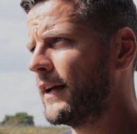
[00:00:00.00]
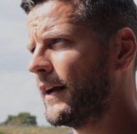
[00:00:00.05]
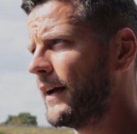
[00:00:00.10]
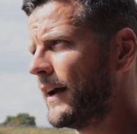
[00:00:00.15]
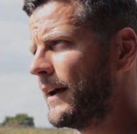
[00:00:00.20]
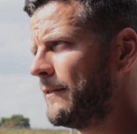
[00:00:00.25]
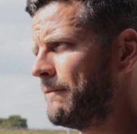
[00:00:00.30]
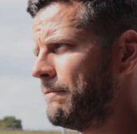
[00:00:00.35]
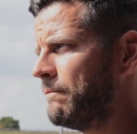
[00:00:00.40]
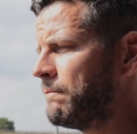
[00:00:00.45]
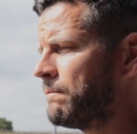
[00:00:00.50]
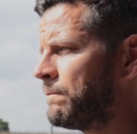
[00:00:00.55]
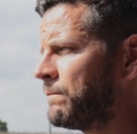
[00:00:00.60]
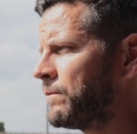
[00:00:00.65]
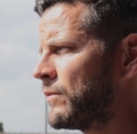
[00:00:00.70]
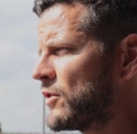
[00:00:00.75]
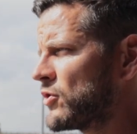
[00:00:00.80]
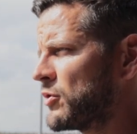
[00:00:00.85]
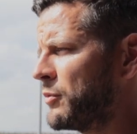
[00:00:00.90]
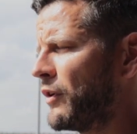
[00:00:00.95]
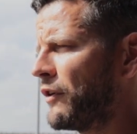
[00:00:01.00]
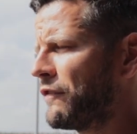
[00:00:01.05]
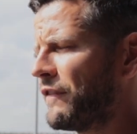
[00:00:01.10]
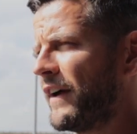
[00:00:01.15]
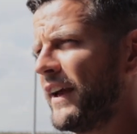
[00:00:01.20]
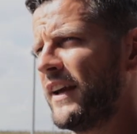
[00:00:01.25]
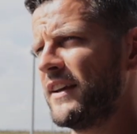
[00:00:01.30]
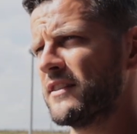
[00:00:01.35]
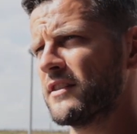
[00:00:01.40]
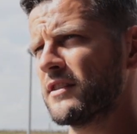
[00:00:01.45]
Some of the
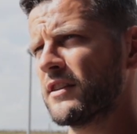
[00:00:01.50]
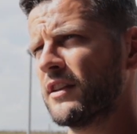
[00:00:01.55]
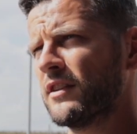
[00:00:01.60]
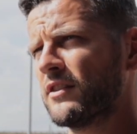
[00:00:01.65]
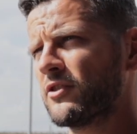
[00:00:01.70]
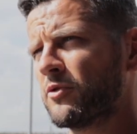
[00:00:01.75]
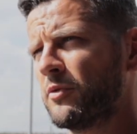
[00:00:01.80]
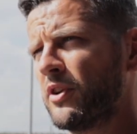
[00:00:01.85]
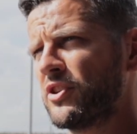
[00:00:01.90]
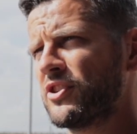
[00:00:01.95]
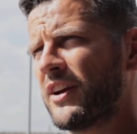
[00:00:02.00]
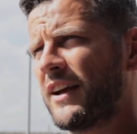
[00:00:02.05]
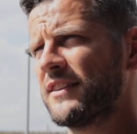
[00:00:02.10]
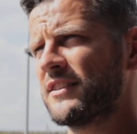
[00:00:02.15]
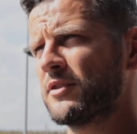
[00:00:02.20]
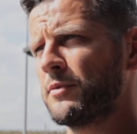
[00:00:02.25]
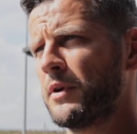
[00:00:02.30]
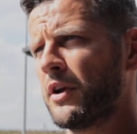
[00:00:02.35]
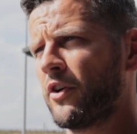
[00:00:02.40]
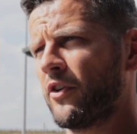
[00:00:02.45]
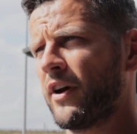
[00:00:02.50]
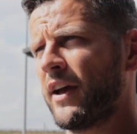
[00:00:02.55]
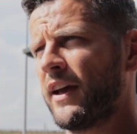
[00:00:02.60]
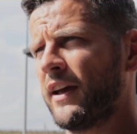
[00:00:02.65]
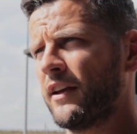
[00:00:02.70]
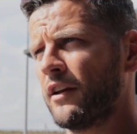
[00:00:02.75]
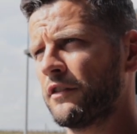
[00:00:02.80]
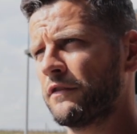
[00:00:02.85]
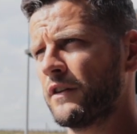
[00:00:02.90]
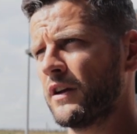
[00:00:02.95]
phases and some of the chances we
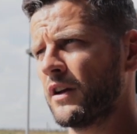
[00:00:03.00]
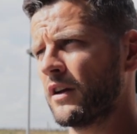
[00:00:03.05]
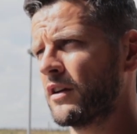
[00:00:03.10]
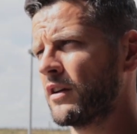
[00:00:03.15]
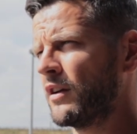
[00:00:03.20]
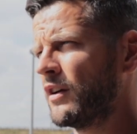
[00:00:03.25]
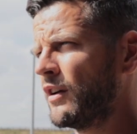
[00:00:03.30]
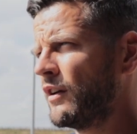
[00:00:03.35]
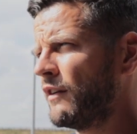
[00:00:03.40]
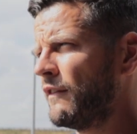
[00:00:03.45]
created, I think